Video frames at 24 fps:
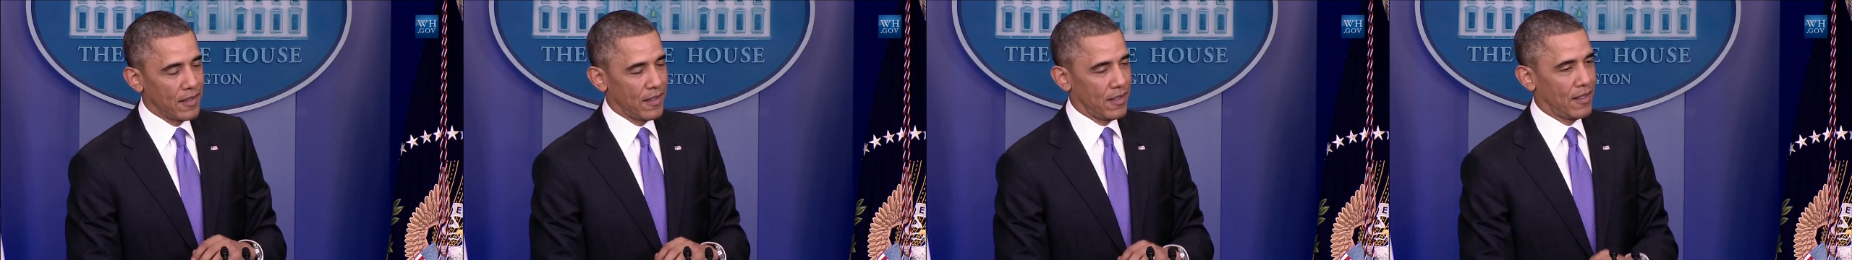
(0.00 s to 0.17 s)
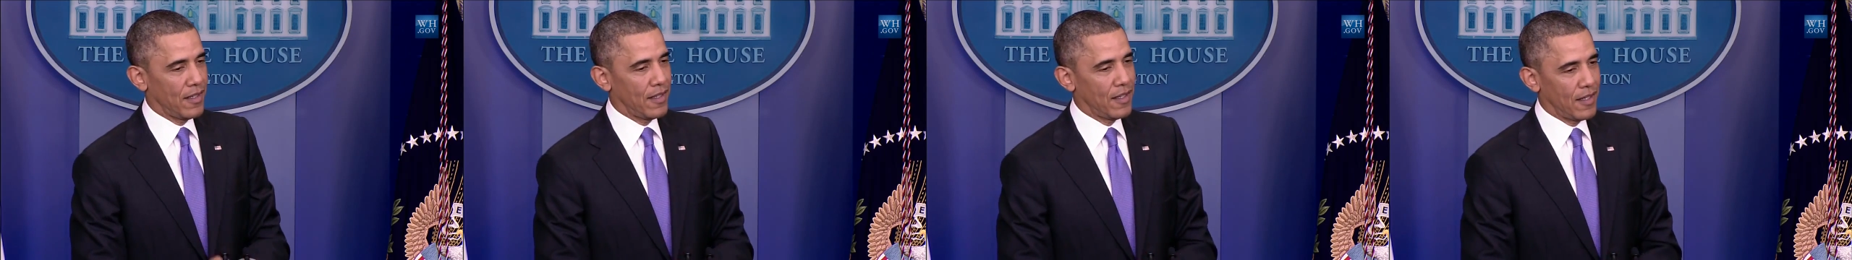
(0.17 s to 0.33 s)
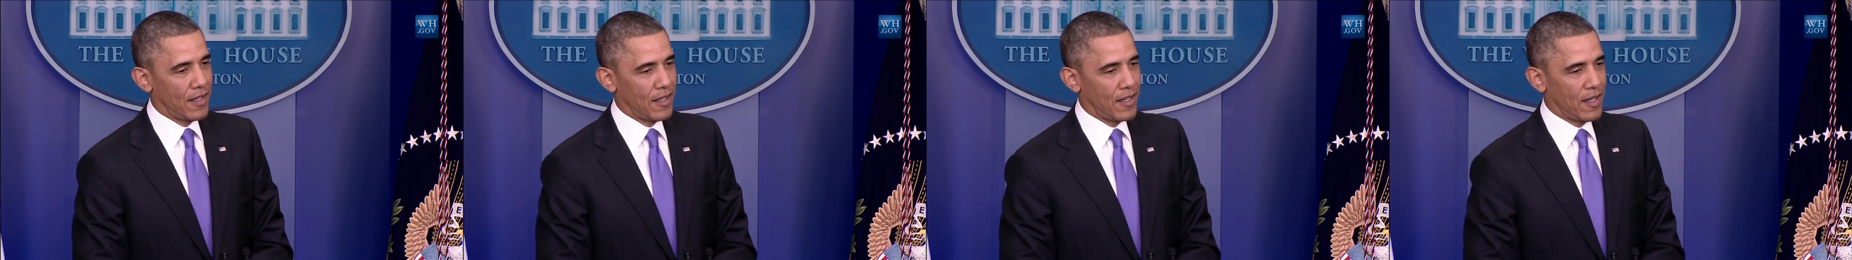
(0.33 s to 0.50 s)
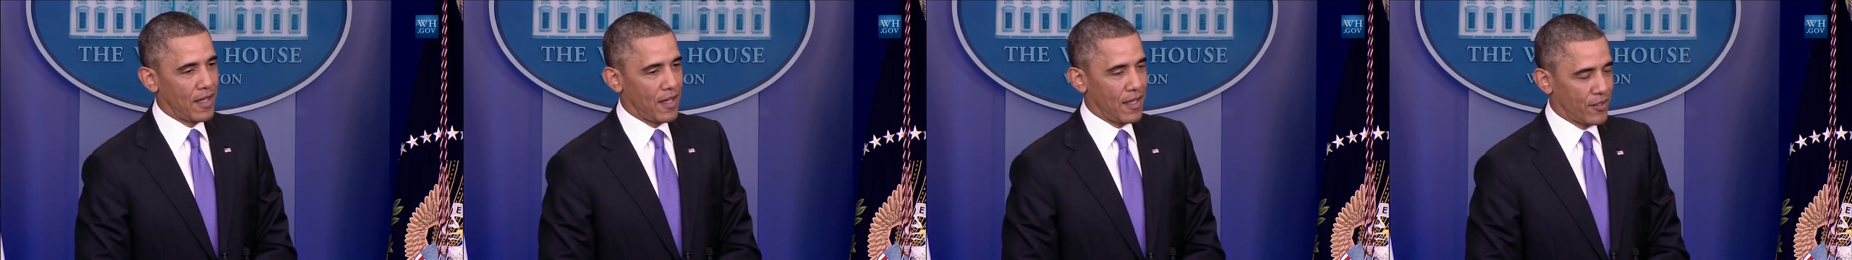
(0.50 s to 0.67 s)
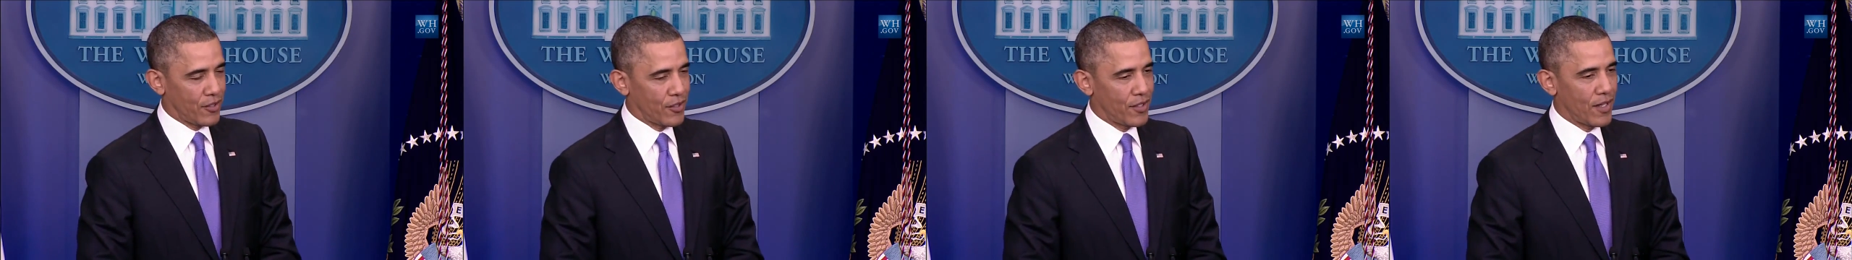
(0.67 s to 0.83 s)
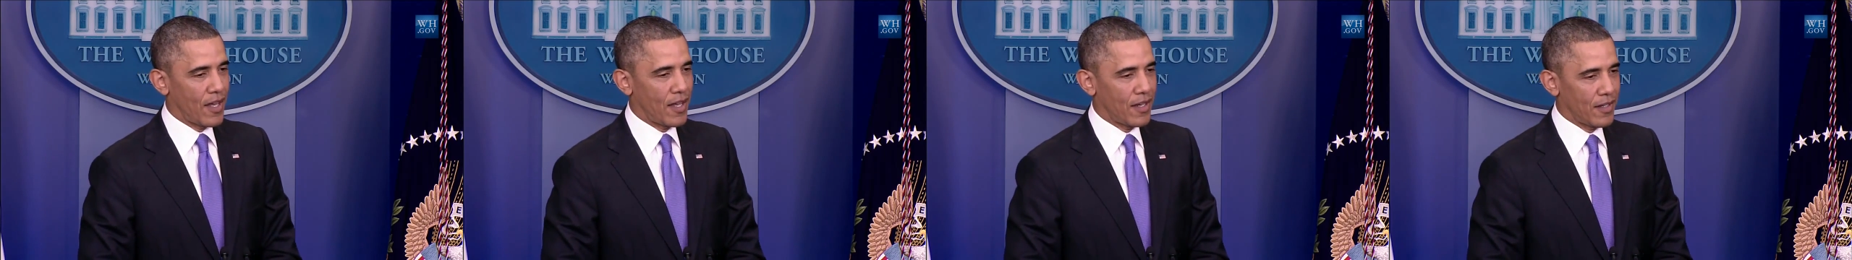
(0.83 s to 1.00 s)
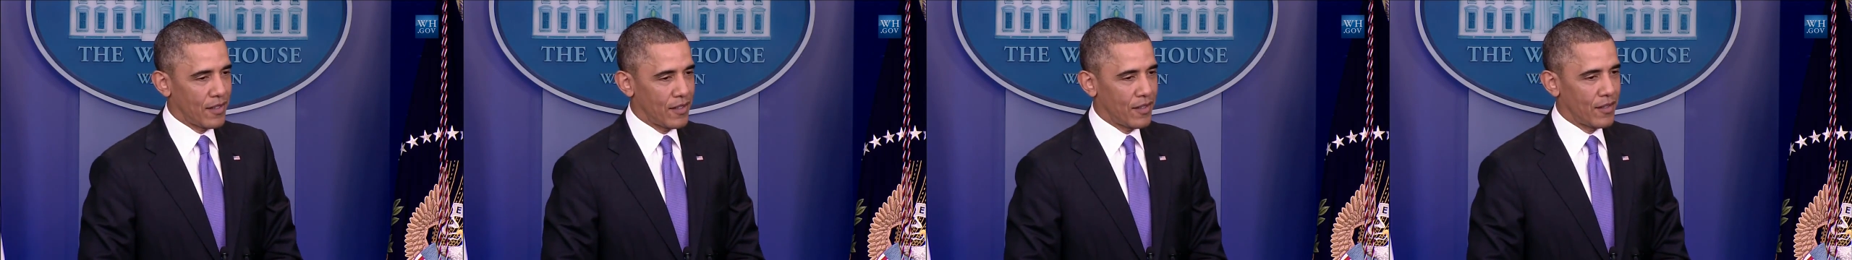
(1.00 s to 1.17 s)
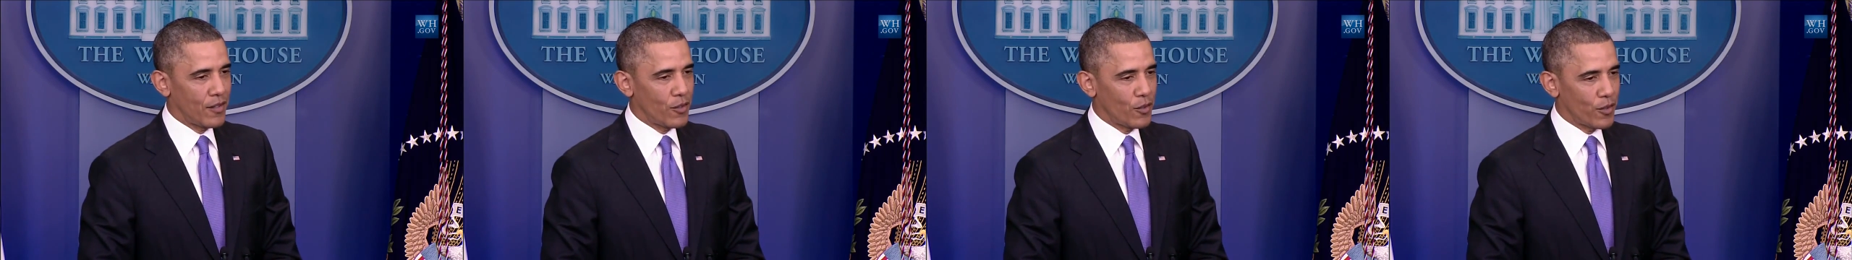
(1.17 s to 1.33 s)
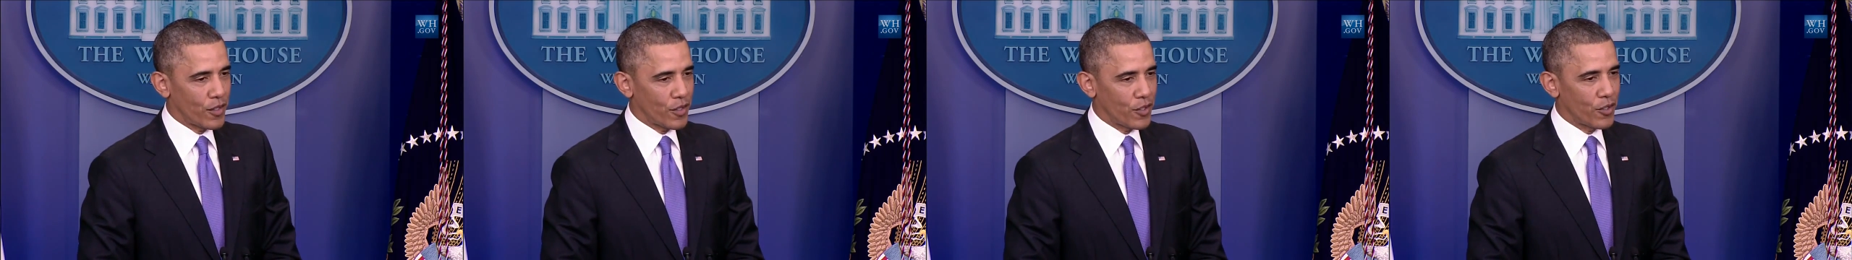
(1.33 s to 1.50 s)
us not
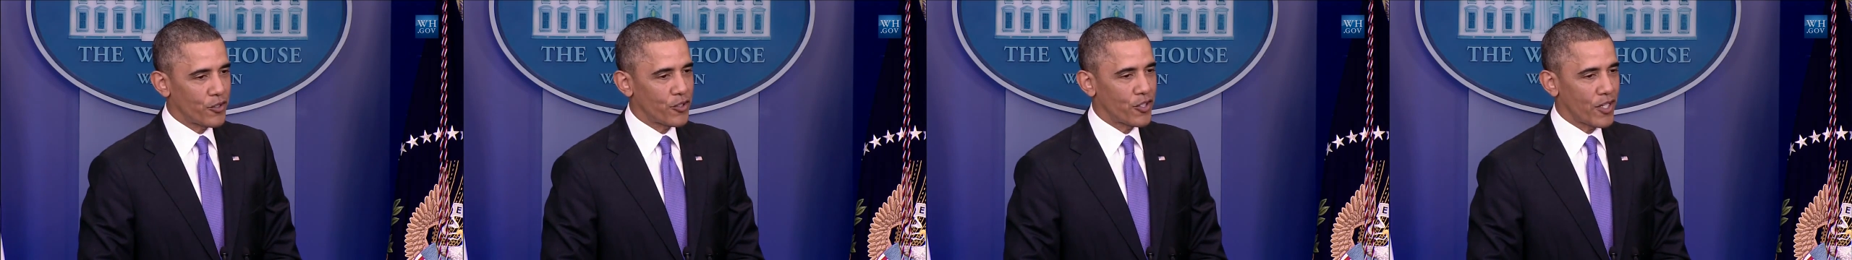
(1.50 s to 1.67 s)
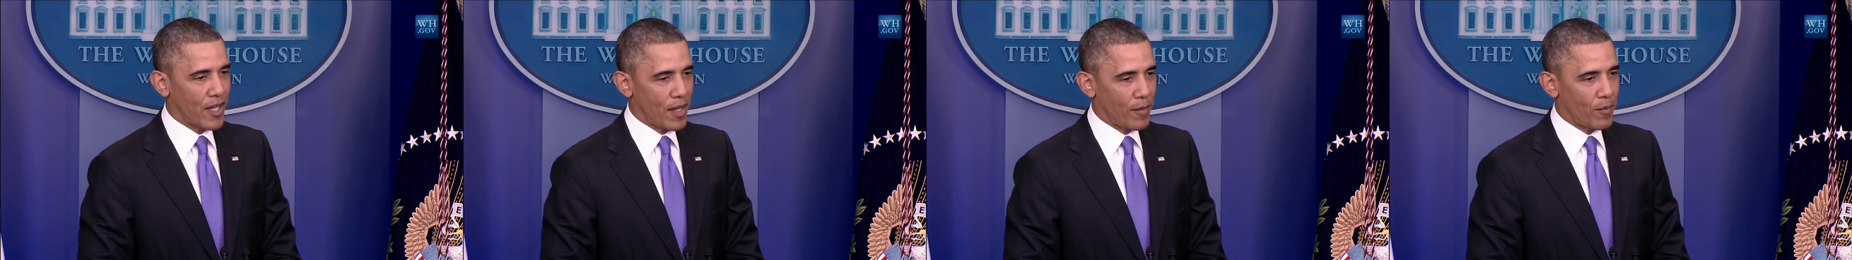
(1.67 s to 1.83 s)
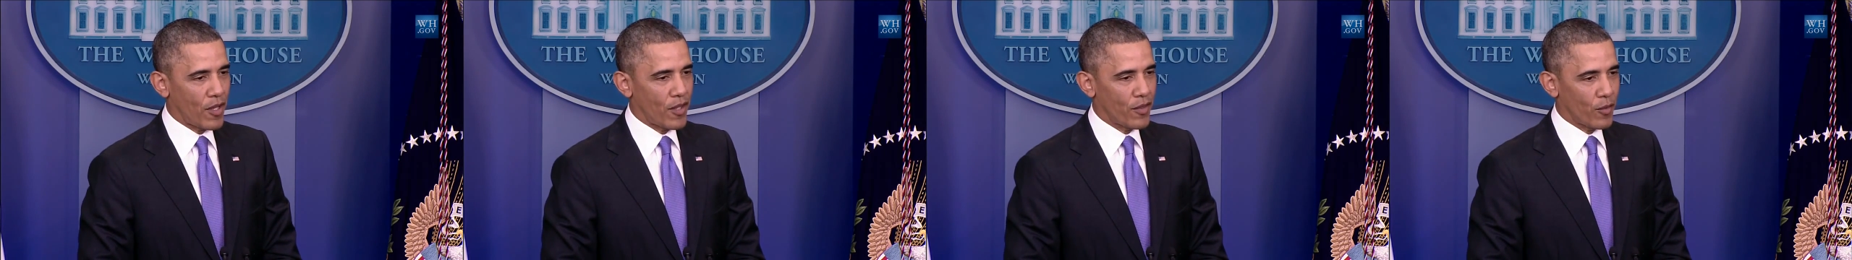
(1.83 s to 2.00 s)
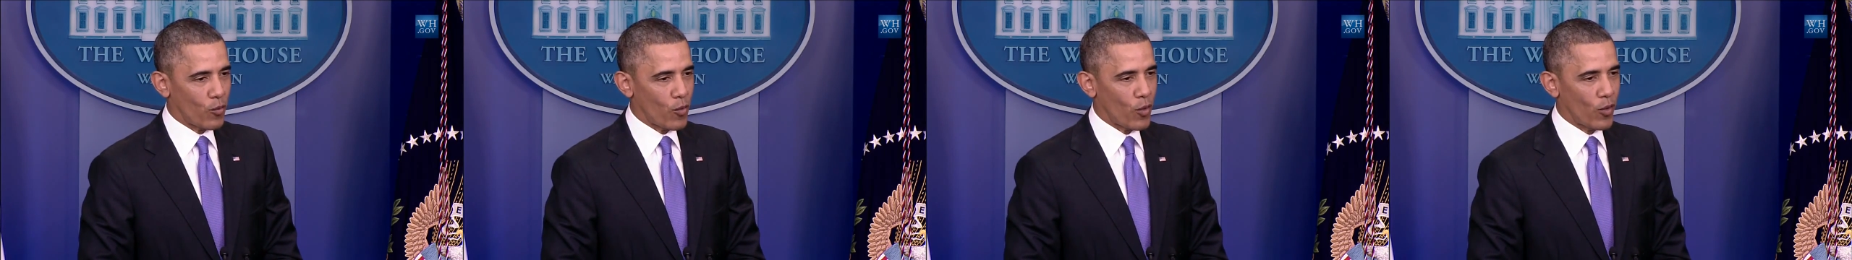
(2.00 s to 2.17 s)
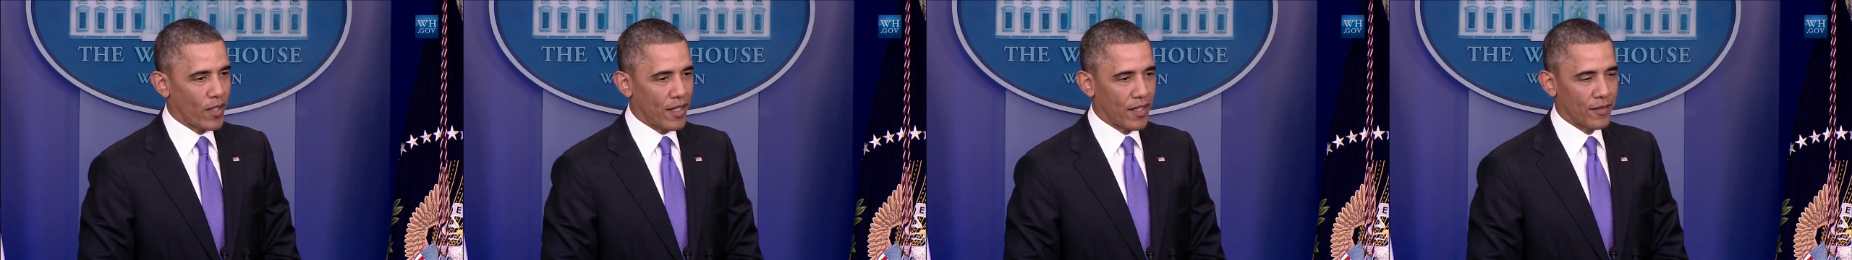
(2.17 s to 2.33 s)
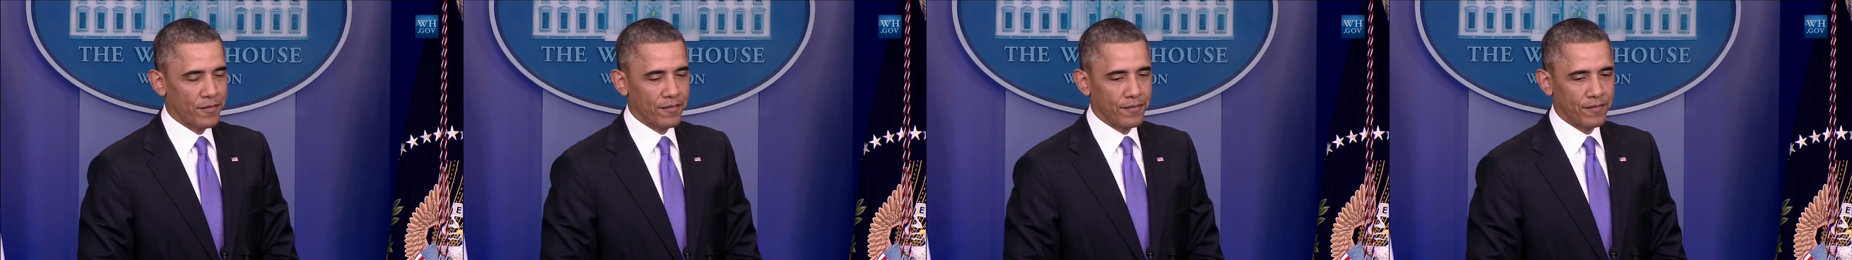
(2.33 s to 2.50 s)
doing a good job on the rollout.